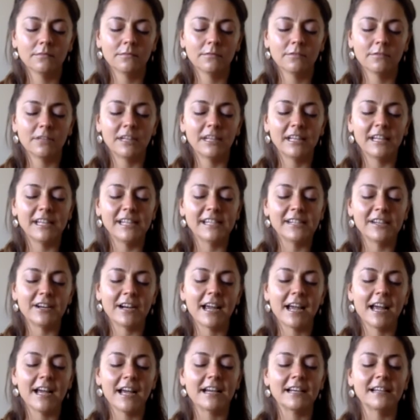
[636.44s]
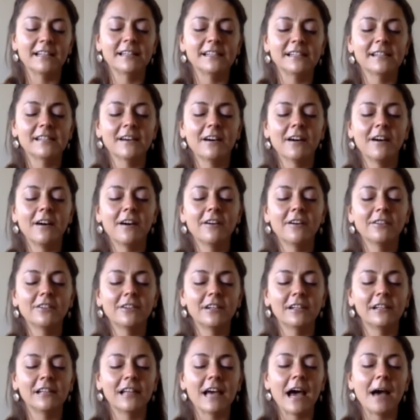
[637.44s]
Release your hands on
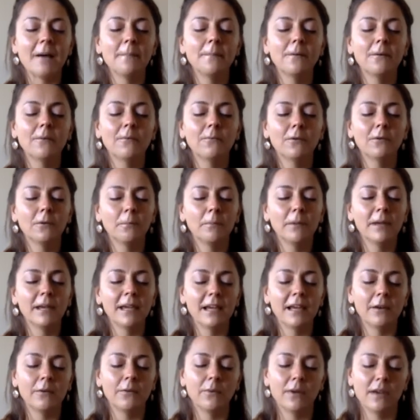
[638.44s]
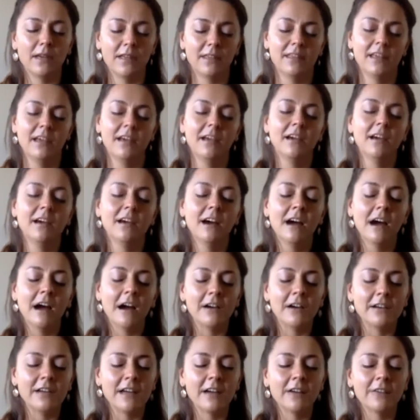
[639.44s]
your lap. We'll begin with
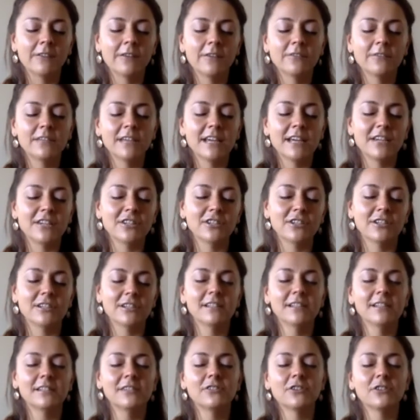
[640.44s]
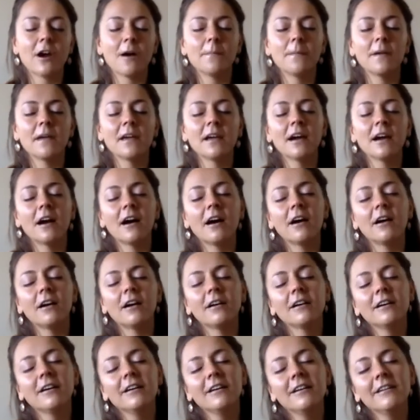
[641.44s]
our neck rotations, dropping
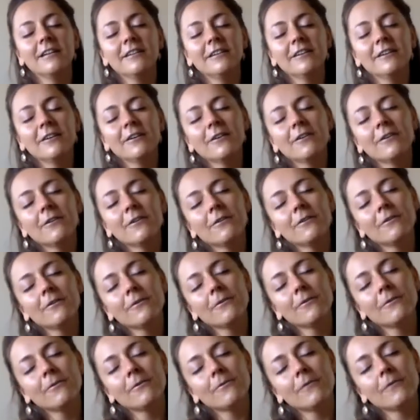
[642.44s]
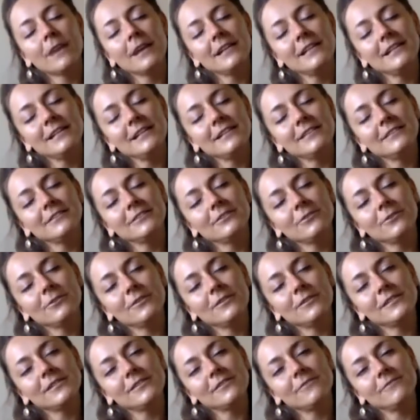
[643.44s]
our right ear
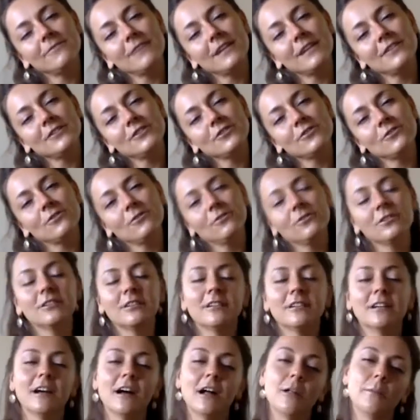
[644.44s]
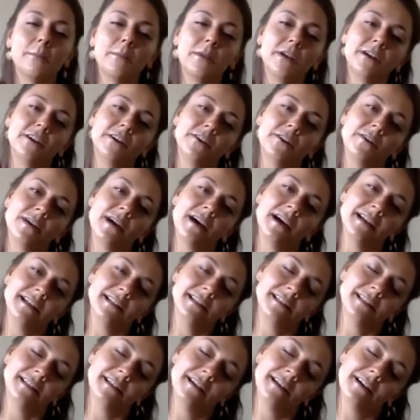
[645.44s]
towards the right shoulder. I'll mirror you
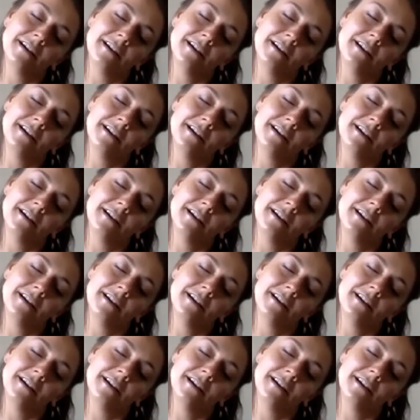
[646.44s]
guys.